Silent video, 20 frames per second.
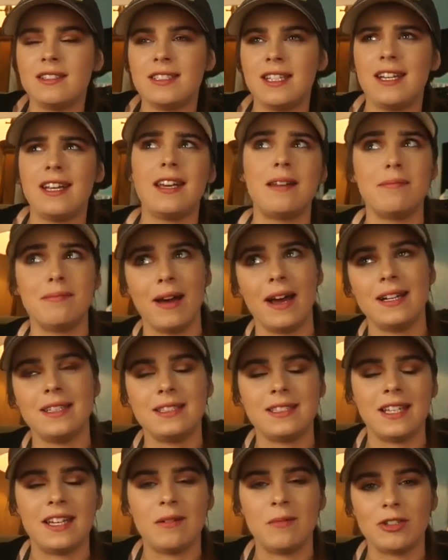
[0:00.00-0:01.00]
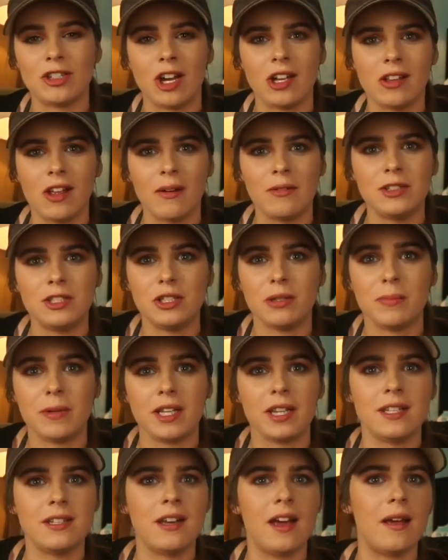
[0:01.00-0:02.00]
sitting in my seat, which I thought was stupid
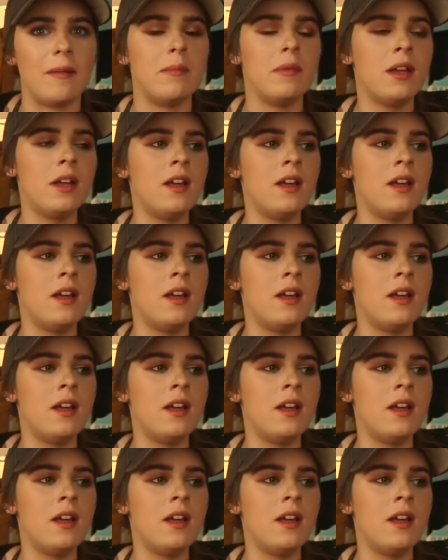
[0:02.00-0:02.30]
at the time.